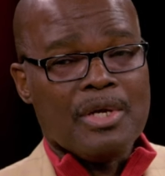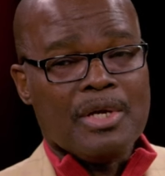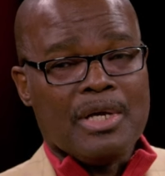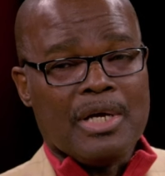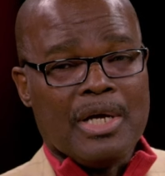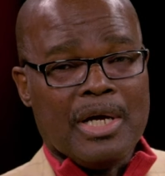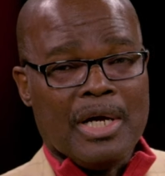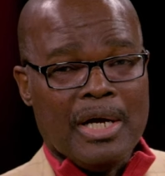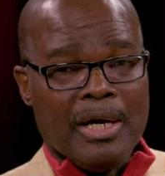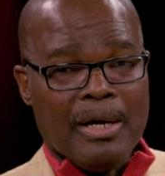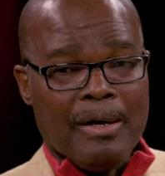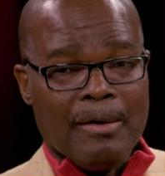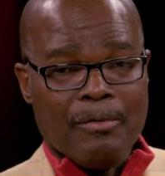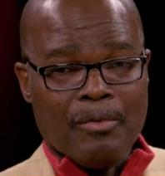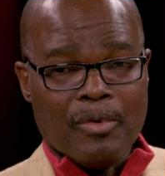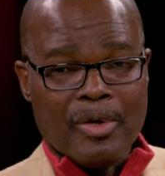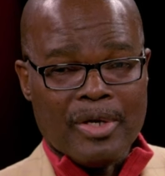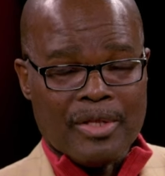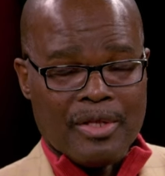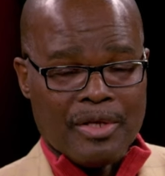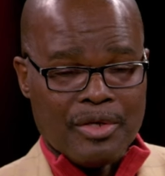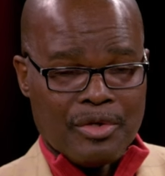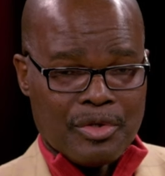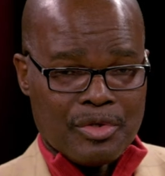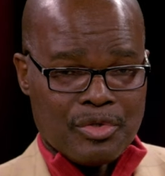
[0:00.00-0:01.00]
Uh,
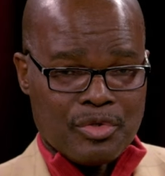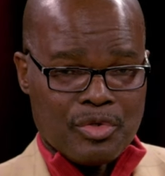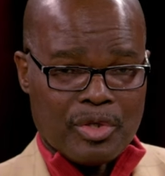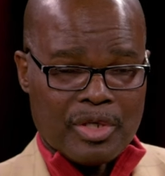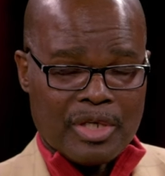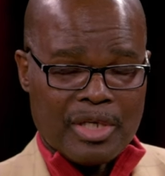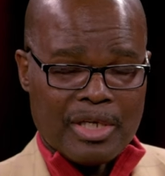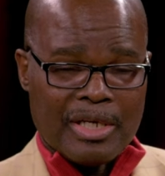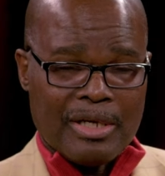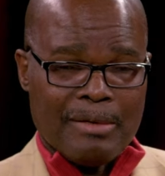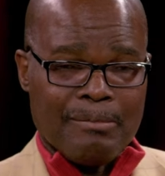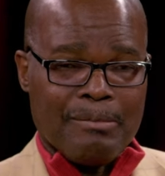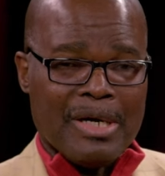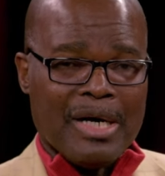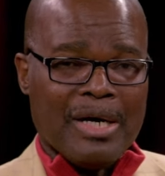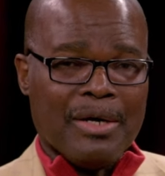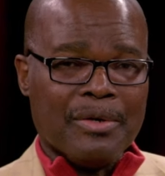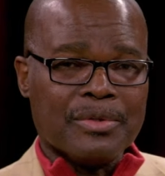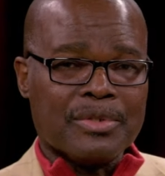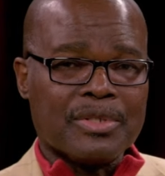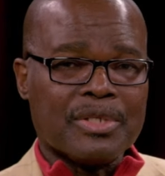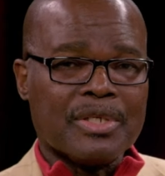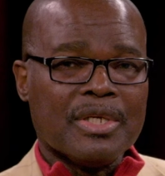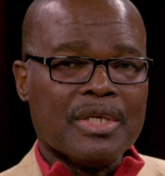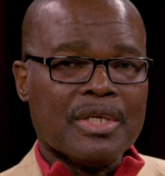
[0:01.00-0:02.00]
whether you're talking
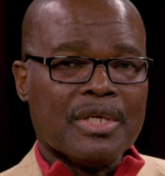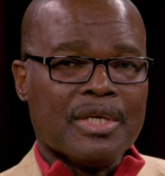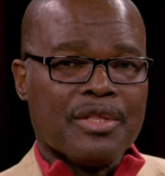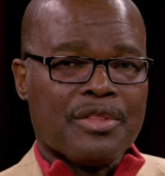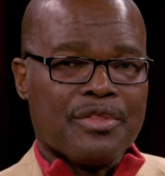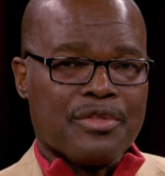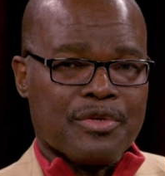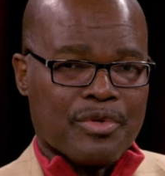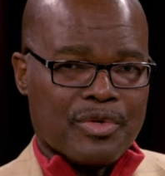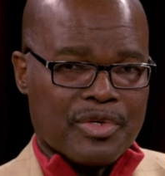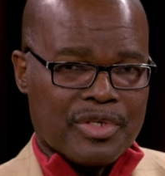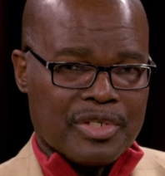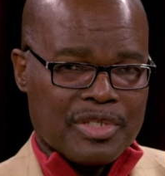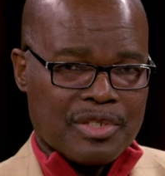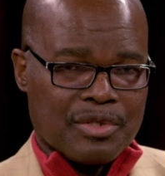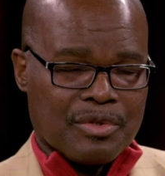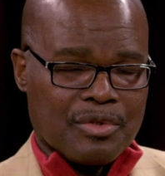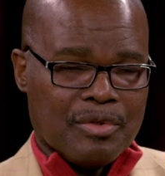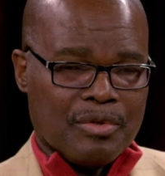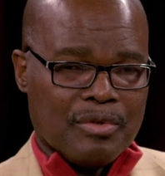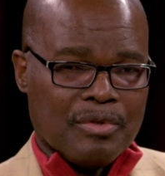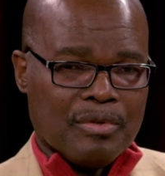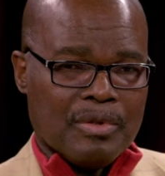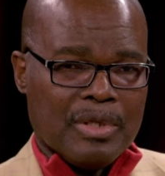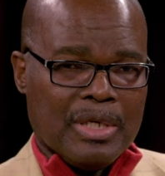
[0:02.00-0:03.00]
about
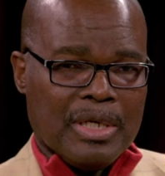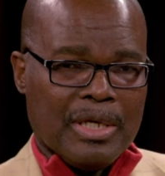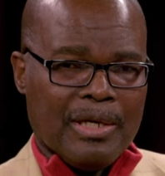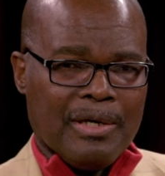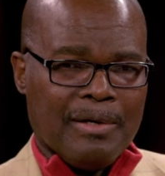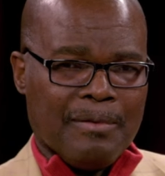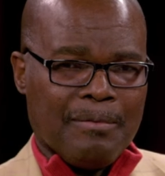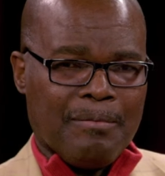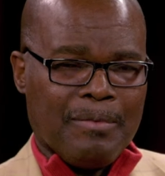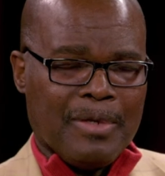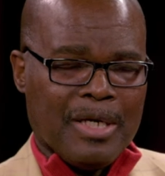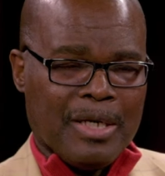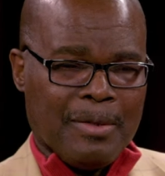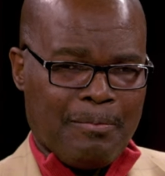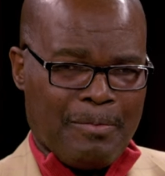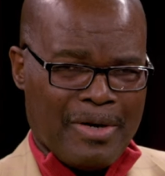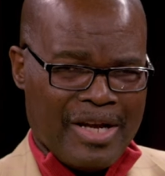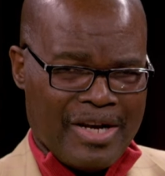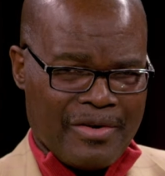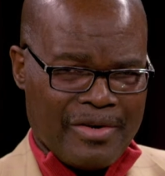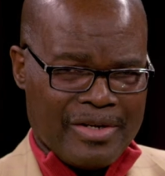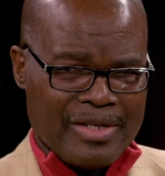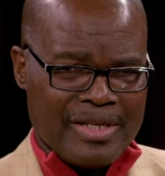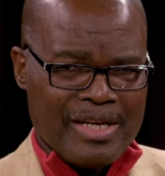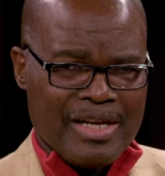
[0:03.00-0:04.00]
theoretical uh, uh,
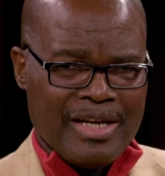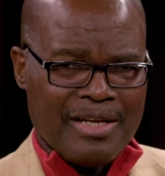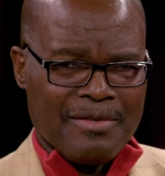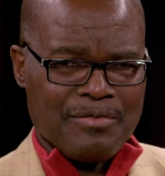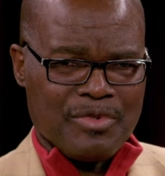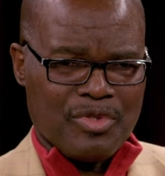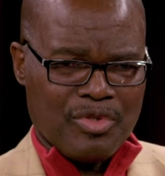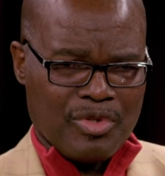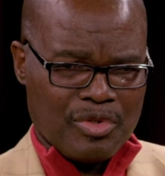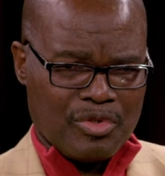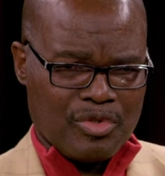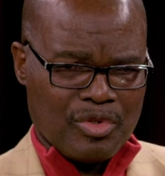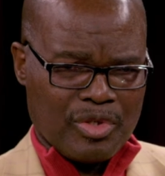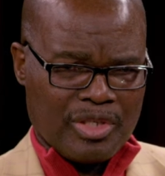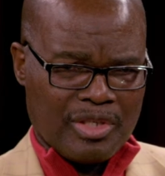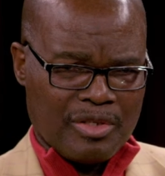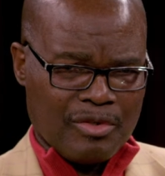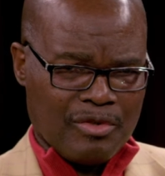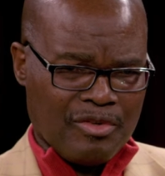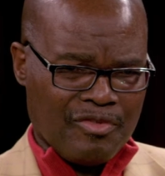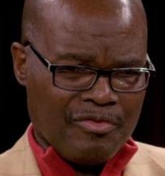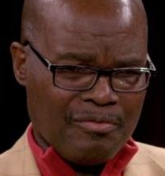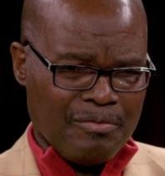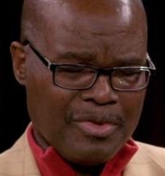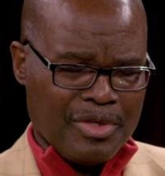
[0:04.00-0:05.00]
paradigms, you're talking
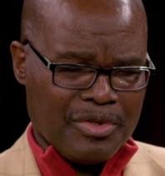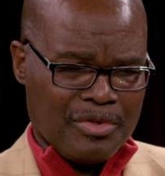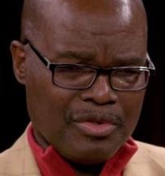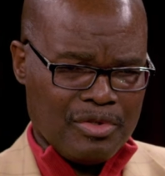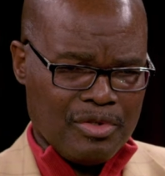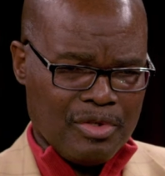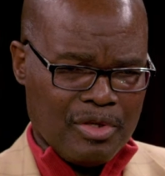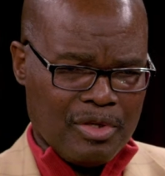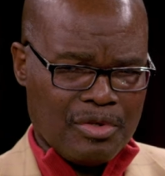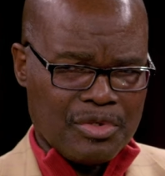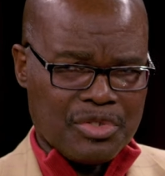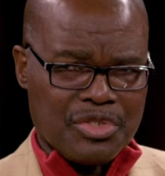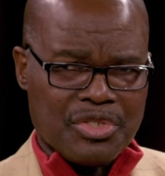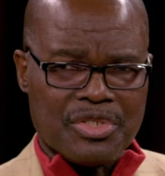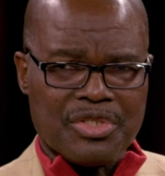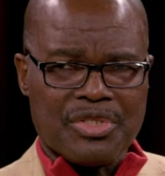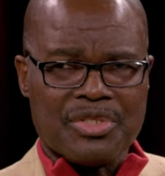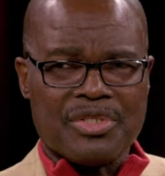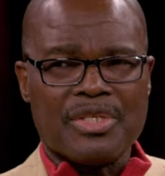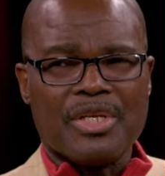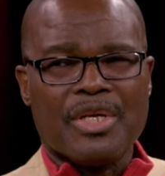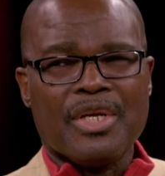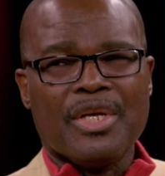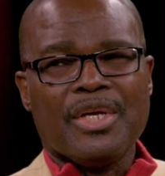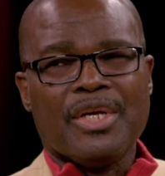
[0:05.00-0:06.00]
of
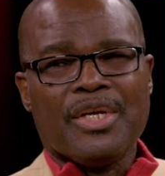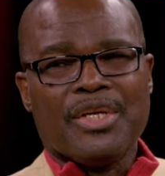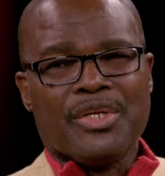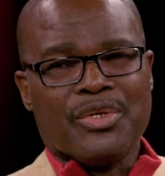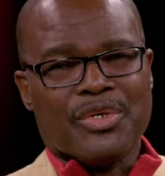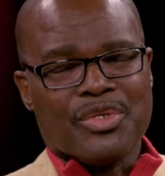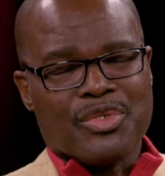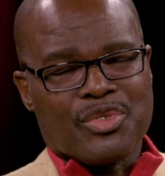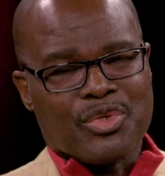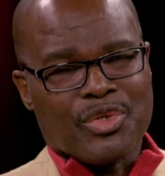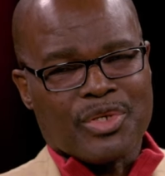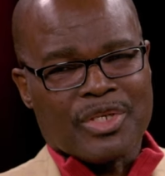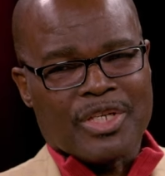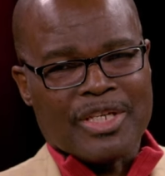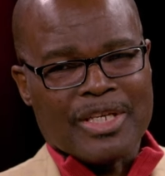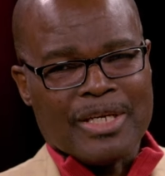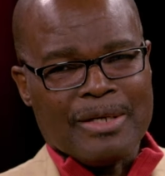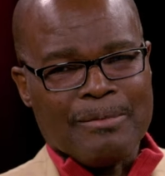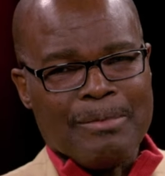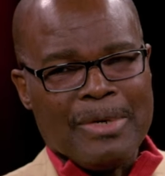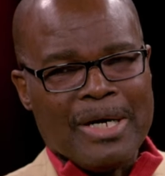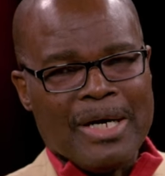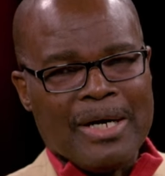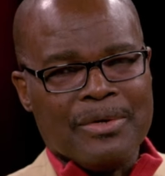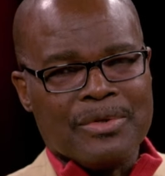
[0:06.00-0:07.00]
methodologies, you're talking
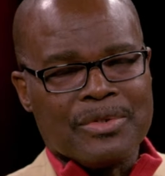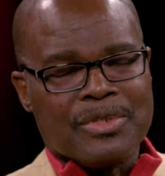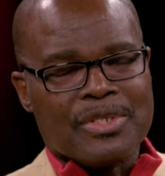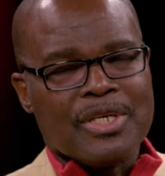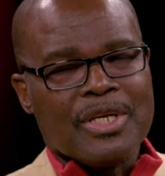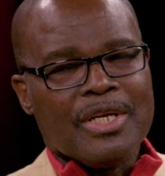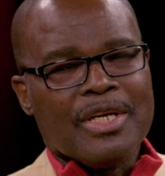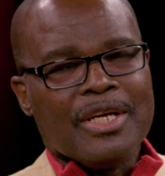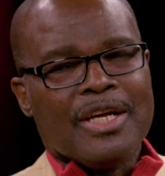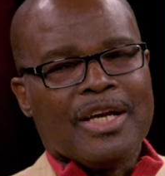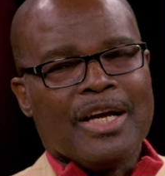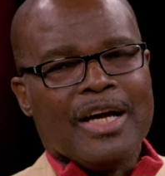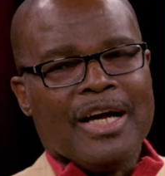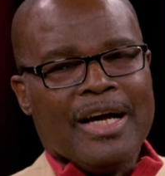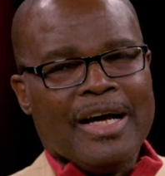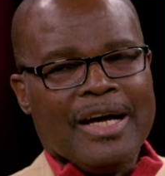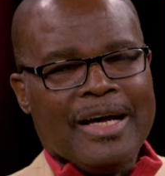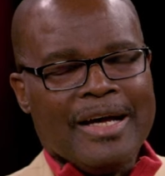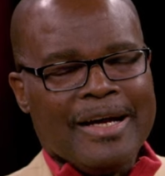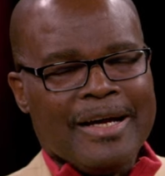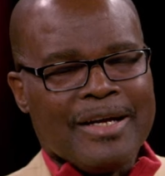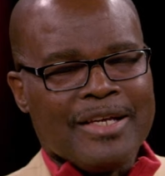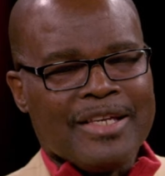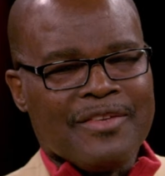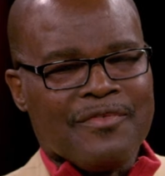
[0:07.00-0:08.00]
about
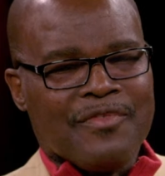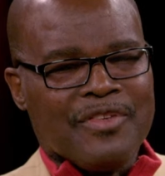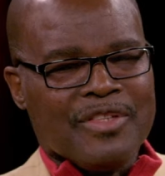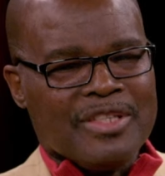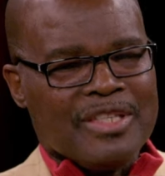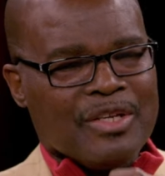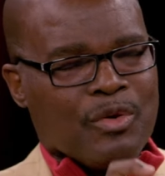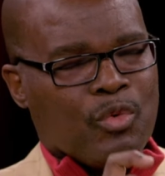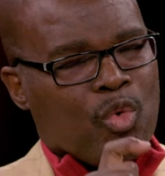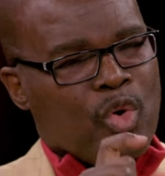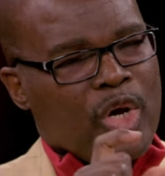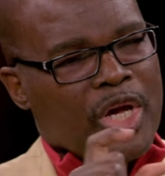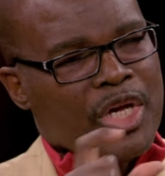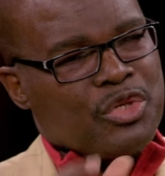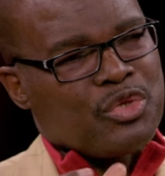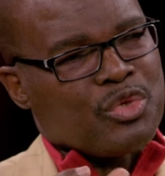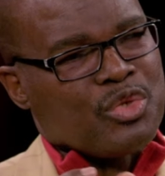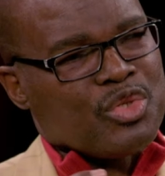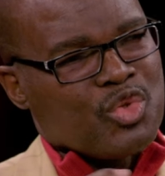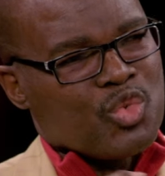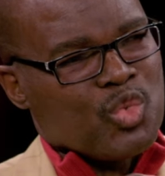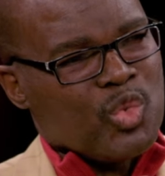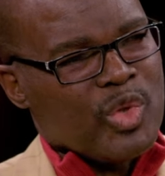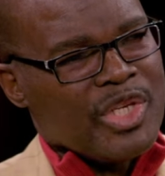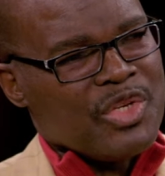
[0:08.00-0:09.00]
uh, even the
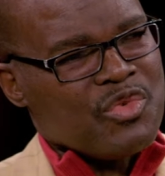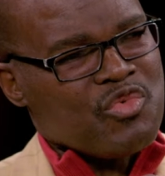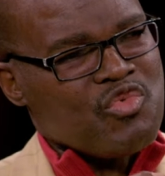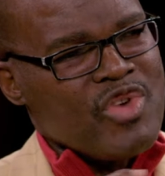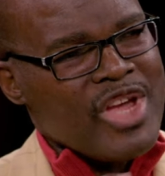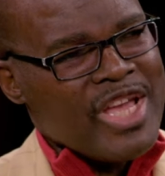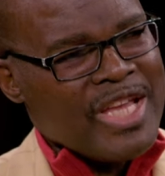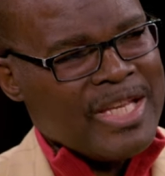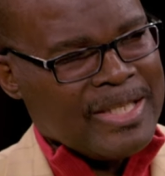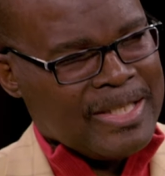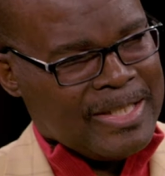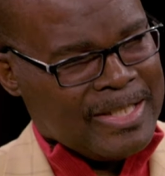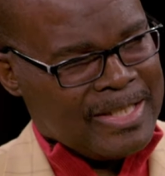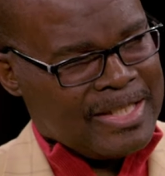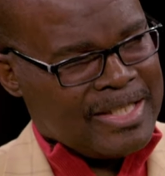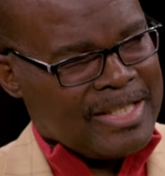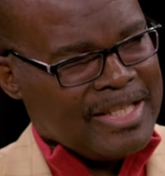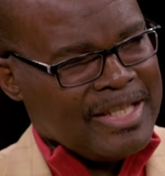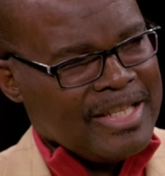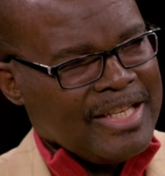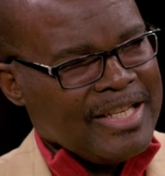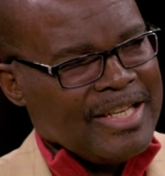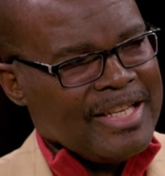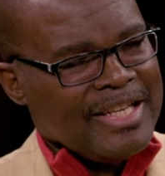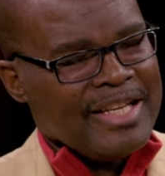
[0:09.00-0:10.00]
questions we raise
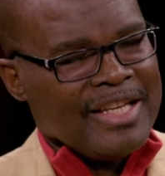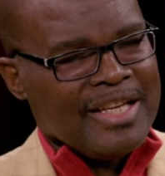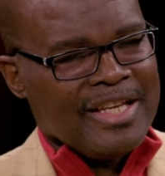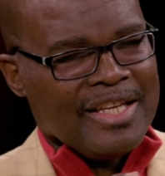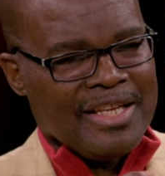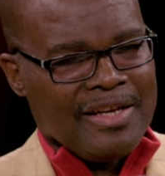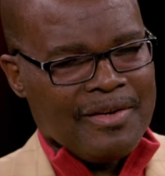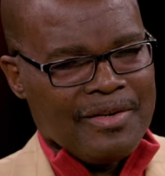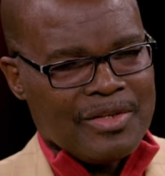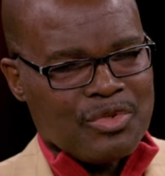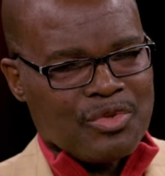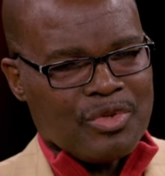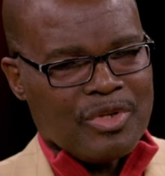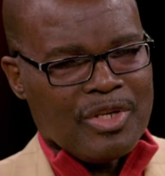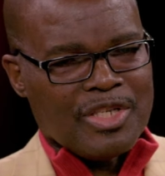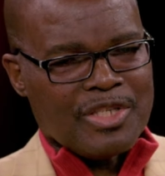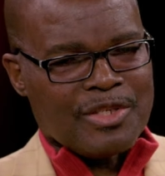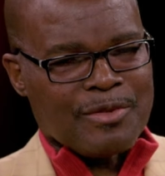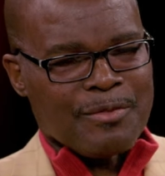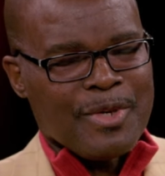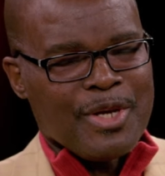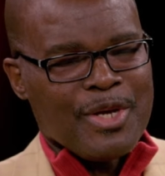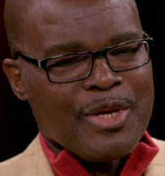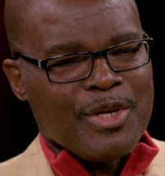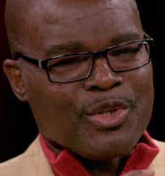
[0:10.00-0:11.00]
yes. in our scholarship.